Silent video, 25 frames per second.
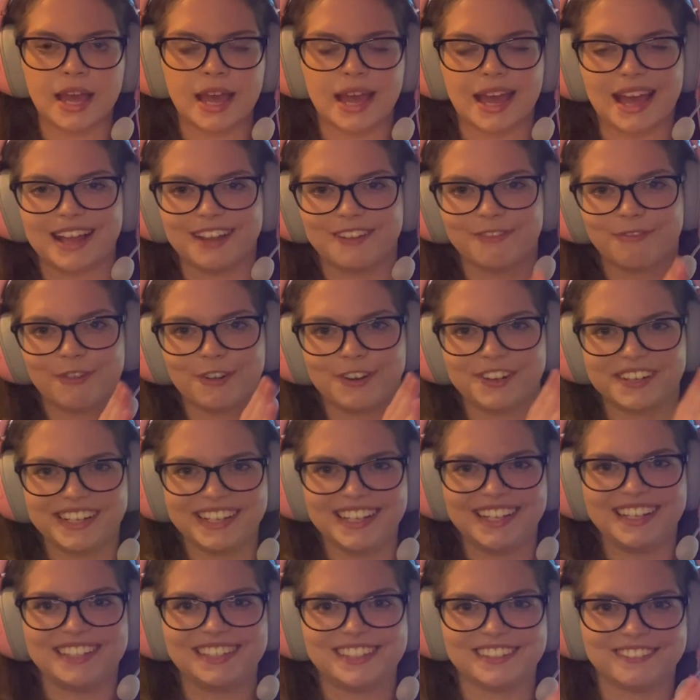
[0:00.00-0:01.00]
And for
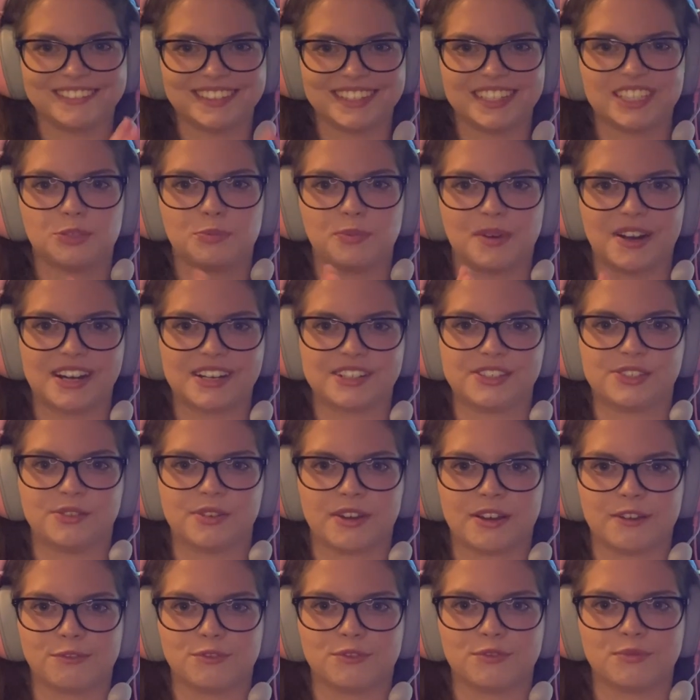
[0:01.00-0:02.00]
each of these parts
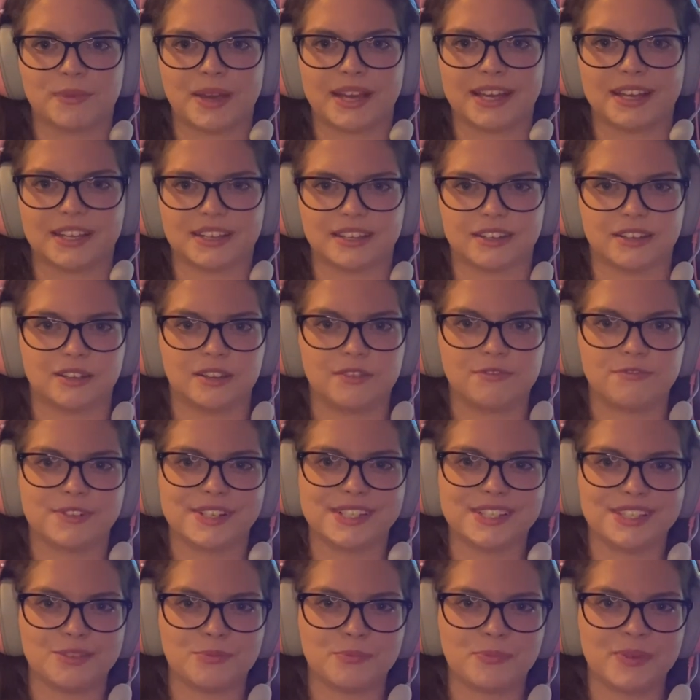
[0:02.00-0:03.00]
you have to make it a
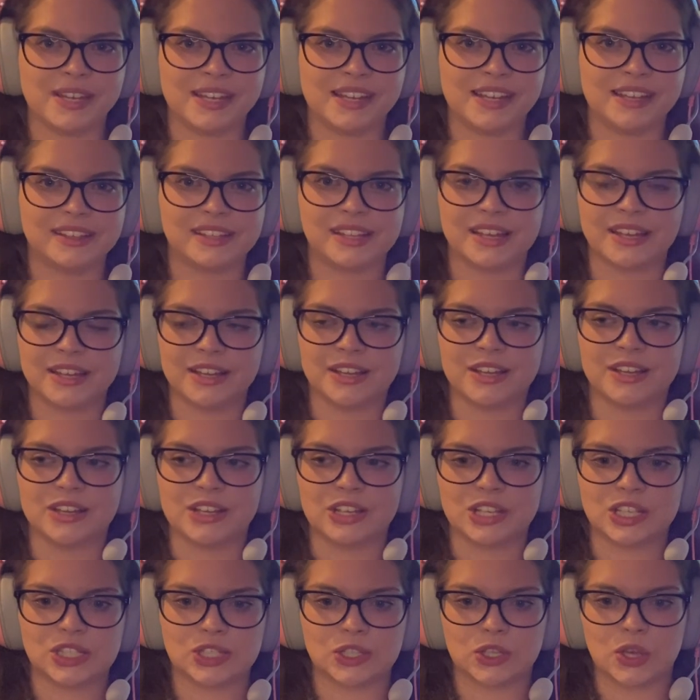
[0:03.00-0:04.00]
different speed,
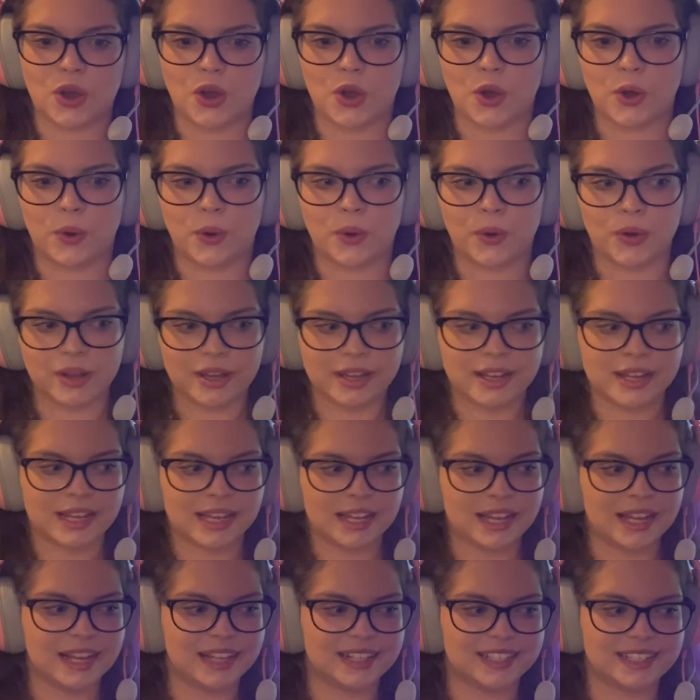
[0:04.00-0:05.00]
so
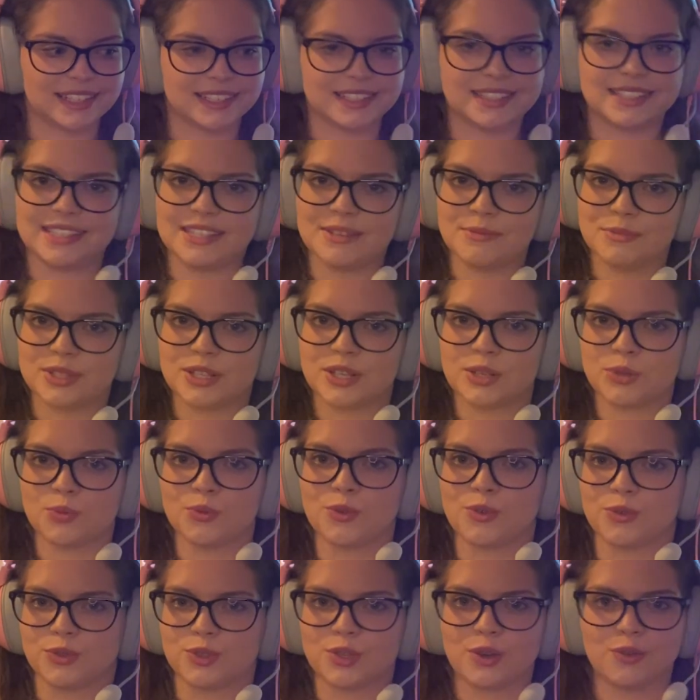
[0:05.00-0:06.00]
it just seems
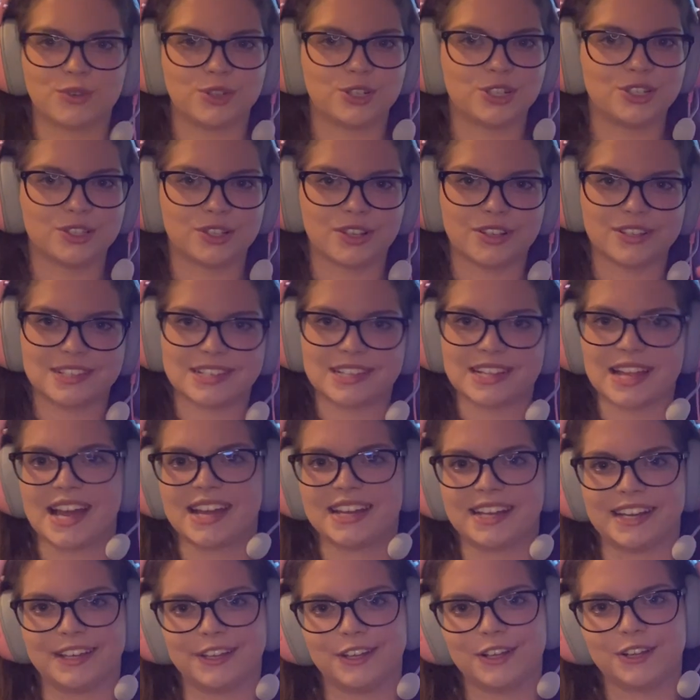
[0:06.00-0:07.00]
smooth. So she's not
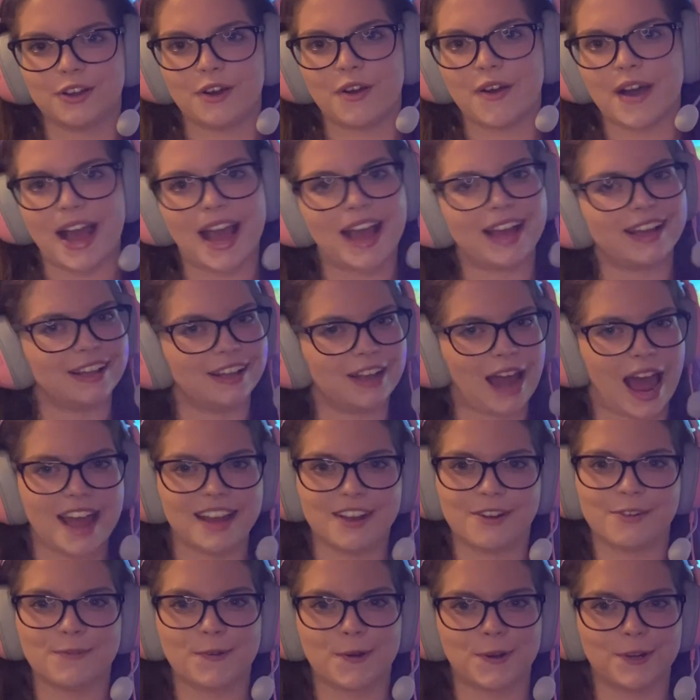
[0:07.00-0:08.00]
sliding, I
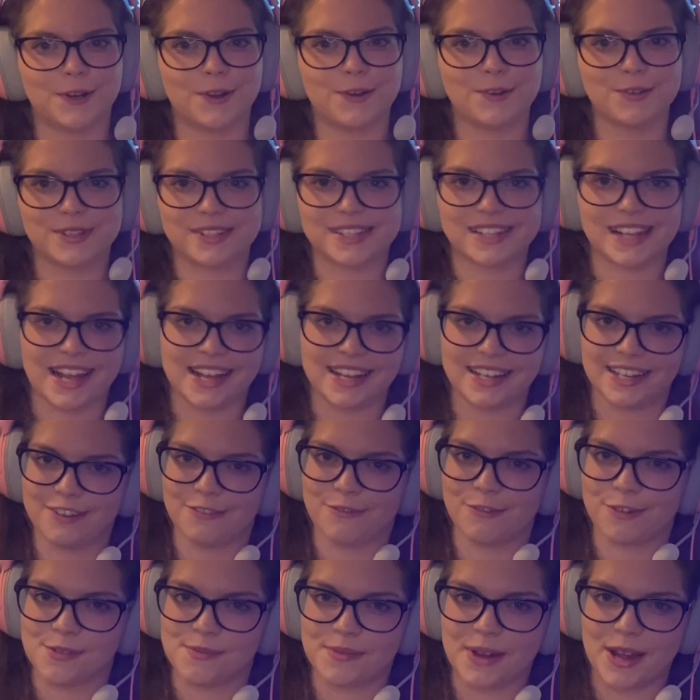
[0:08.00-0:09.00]
don't want no sliding
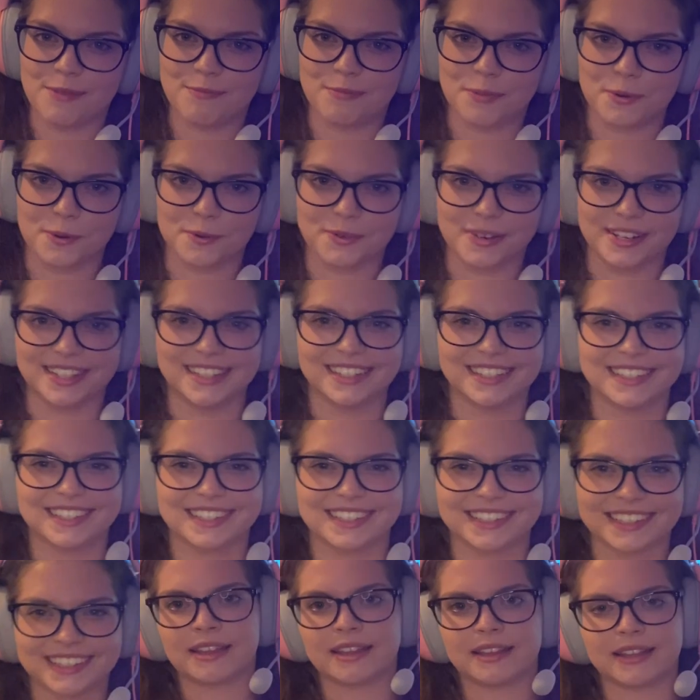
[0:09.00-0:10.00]
for my
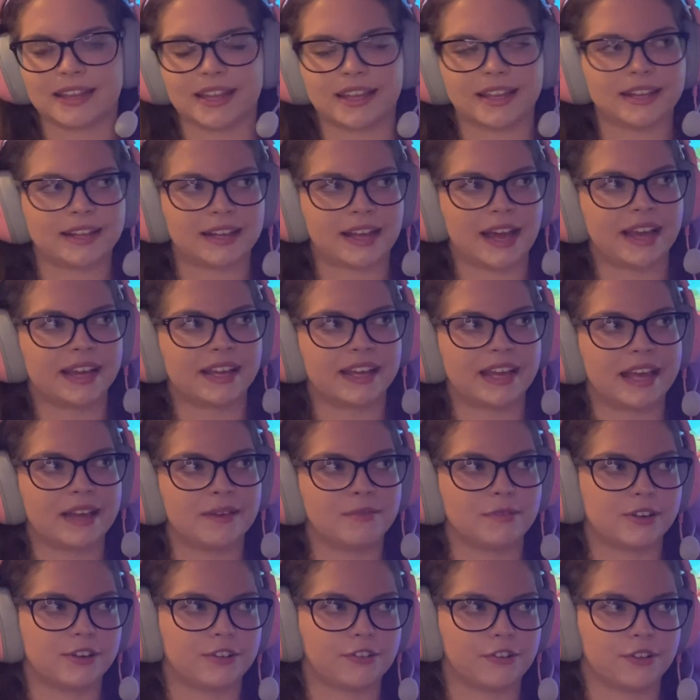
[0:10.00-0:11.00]
ponies. Then I
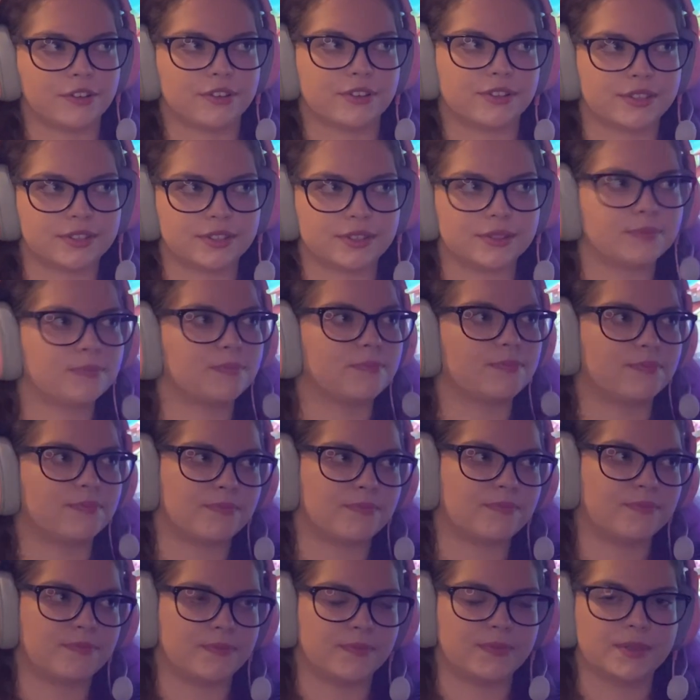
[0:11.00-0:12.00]
came across
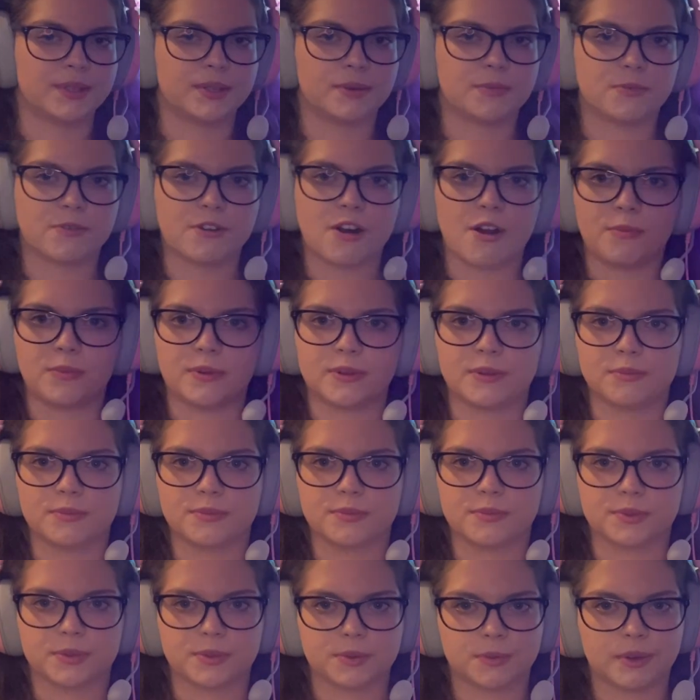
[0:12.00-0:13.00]
the
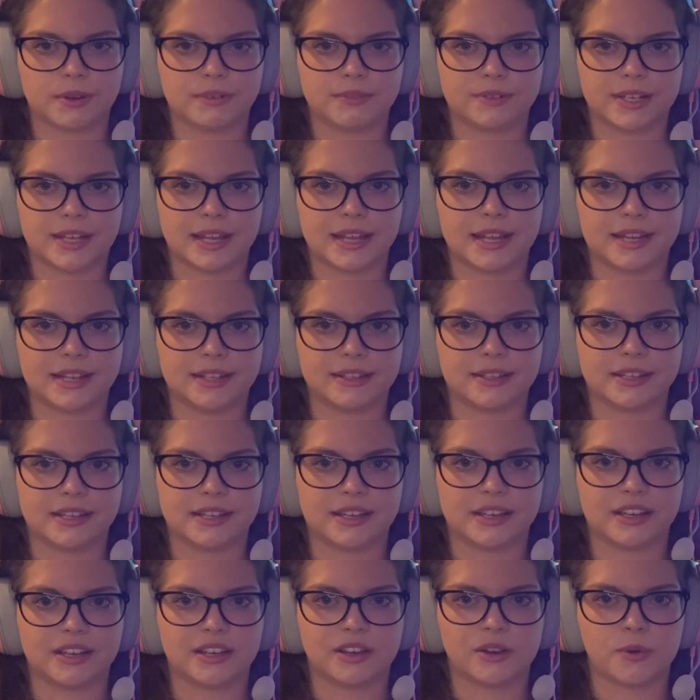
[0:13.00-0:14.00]
problems with the
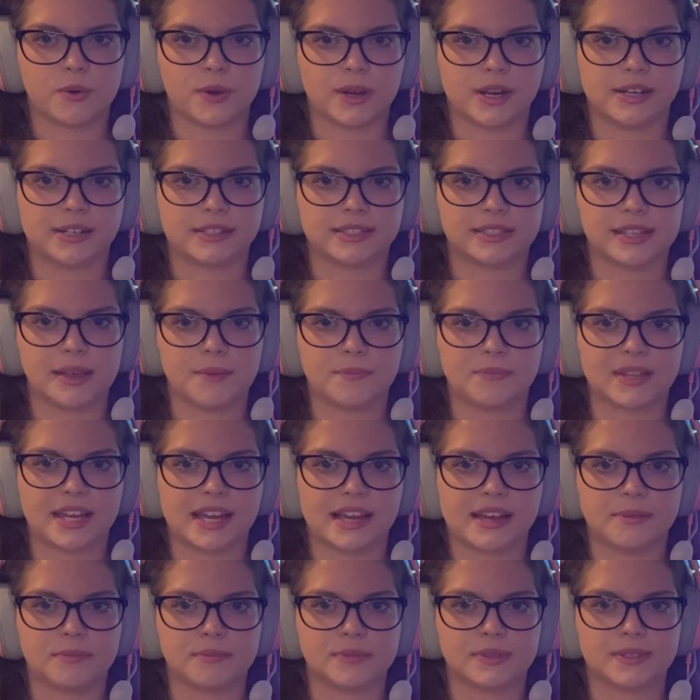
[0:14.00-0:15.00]
editing, where
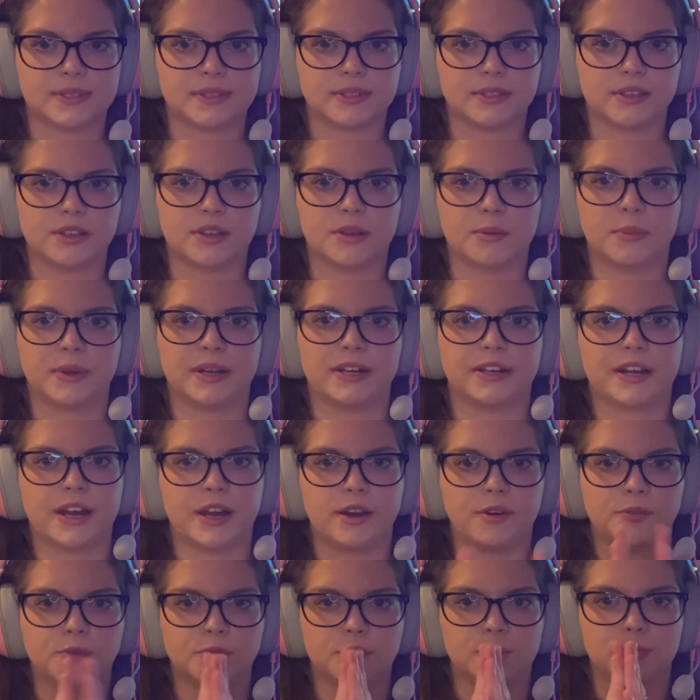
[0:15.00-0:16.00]
sometimes the
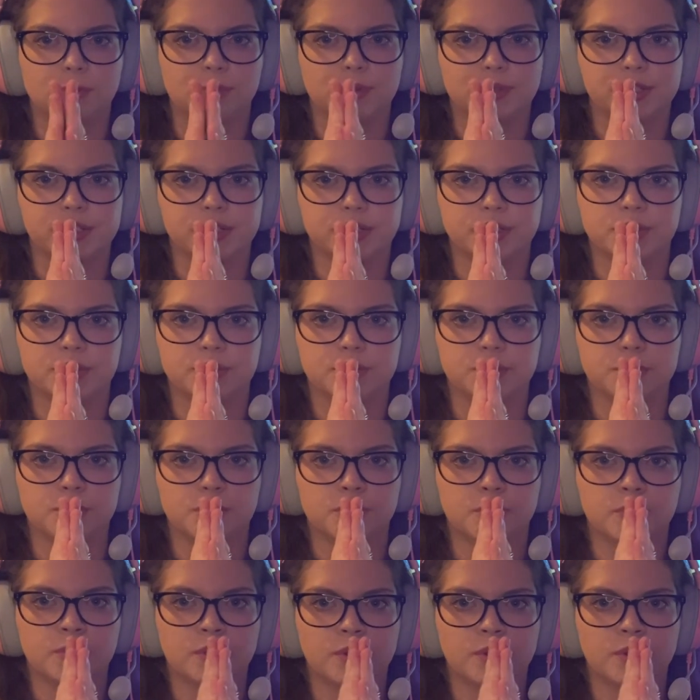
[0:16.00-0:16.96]
background would just do